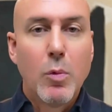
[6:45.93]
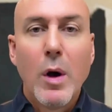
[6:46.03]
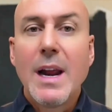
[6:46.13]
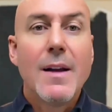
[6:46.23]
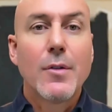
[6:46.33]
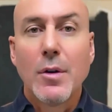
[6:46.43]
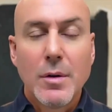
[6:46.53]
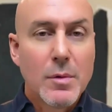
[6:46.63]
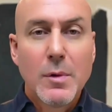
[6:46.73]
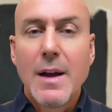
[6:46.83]

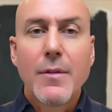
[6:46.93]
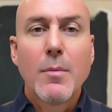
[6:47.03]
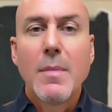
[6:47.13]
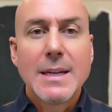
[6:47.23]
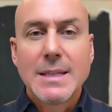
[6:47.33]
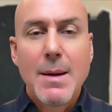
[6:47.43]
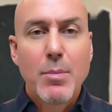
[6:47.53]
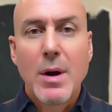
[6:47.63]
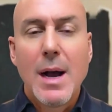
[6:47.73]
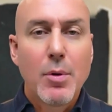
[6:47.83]
whatever makes
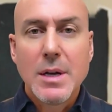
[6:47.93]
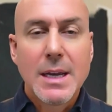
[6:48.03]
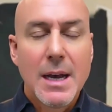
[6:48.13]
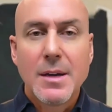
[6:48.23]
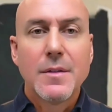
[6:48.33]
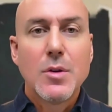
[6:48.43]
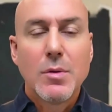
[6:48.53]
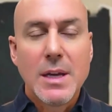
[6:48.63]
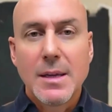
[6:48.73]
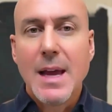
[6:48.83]
that property kind of
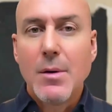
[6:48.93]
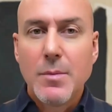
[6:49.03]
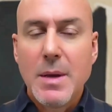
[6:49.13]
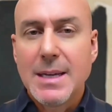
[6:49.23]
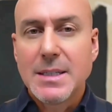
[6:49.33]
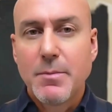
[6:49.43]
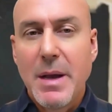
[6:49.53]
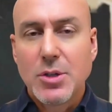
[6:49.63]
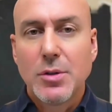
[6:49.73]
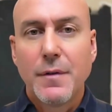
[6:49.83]
unique. That would be a
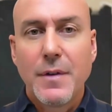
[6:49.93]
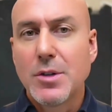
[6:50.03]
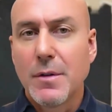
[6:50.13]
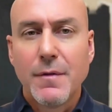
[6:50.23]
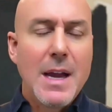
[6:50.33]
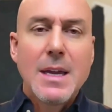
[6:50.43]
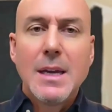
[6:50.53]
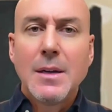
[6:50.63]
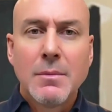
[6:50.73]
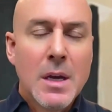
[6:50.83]
special feature.
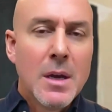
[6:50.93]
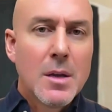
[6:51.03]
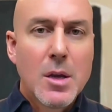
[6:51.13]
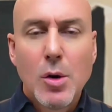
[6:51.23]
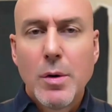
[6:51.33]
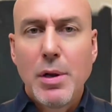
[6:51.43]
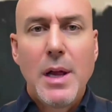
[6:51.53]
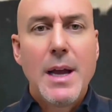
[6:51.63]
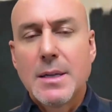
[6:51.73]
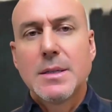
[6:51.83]
Viking,
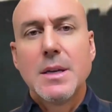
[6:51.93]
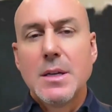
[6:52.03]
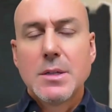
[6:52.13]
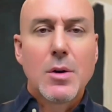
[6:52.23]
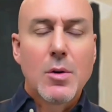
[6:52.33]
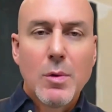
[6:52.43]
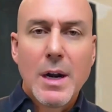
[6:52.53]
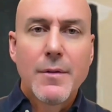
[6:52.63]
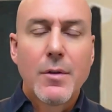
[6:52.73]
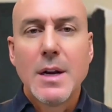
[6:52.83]
appliances or
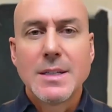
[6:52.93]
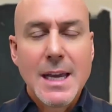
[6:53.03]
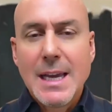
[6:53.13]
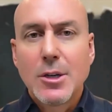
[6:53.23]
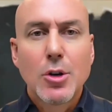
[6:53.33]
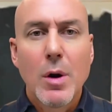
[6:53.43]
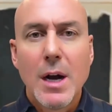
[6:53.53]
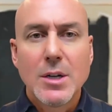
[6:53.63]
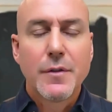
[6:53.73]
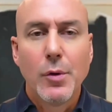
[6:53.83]
whatever it is, a heated
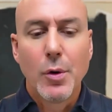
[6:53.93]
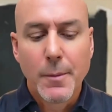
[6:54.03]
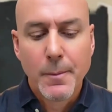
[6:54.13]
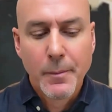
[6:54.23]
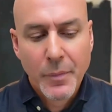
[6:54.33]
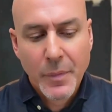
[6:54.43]
garage floor.